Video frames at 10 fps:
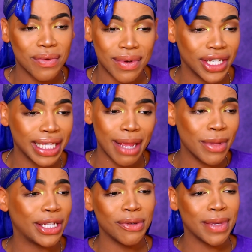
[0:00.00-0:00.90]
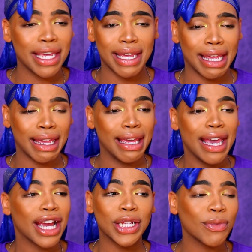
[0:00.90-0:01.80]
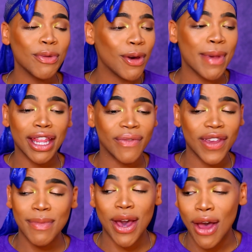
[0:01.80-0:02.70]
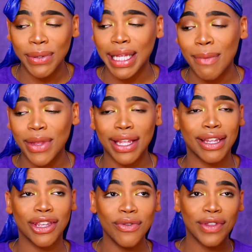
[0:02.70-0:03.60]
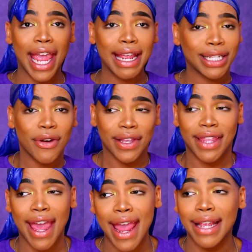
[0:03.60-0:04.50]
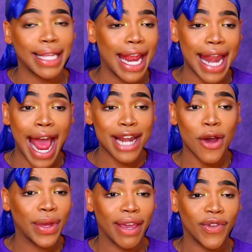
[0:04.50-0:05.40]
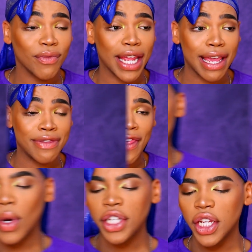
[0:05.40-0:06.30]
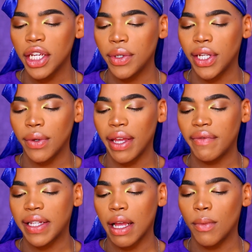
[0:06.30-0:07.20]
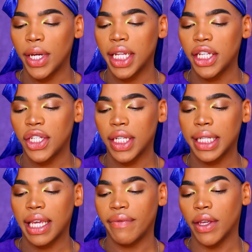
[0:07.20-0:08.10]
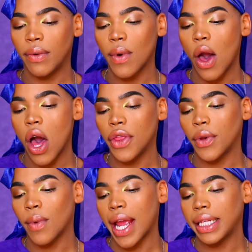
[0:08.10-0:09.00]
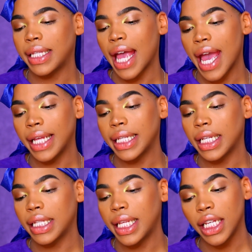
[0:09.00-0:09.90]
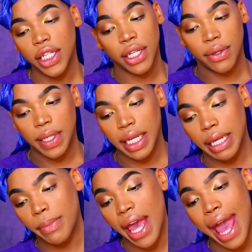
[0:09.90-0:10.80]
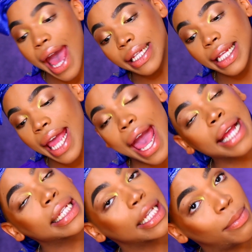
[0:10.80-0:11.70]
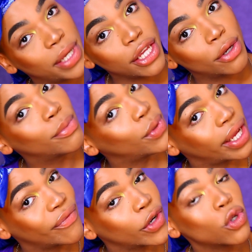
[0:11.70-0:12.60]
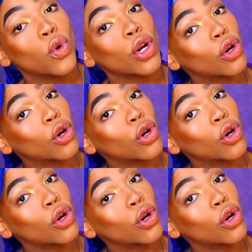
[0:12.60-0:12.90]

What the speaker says: Just let me do me. Cause when you put male or female on something, you think certain things and I don't give you neither. What should you do if someone is just giving you all the right signs and attention you need, but hasn't asked to be your boyfriend or